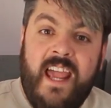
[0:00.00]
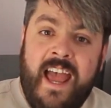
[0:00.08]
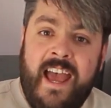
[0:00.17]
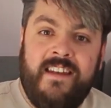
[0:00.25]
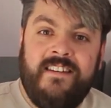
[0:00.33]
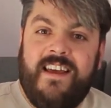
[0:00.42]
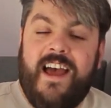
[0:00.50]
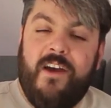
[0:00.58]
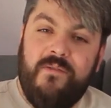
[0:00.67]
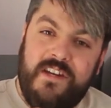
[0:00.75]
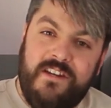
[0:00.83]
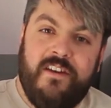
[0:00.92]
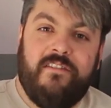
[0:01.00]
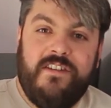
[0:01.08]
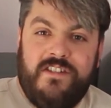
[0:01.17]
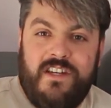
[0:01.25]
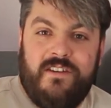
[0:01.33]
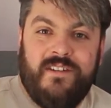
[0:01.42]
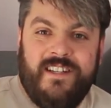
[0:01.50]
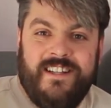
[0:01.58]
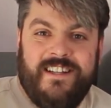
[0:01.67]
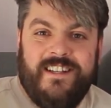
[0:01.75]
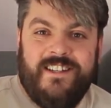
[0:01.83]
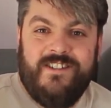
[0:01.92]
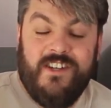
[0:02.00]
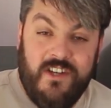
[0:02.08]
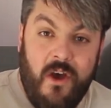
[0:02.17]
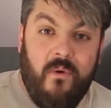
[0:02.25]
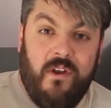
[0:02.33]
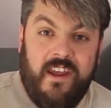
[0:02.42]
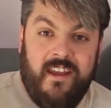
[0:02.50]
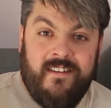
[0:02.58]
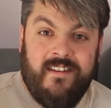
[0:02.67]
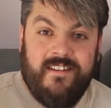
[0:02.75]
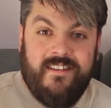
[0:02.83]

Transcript: and I would encourage you to go on it.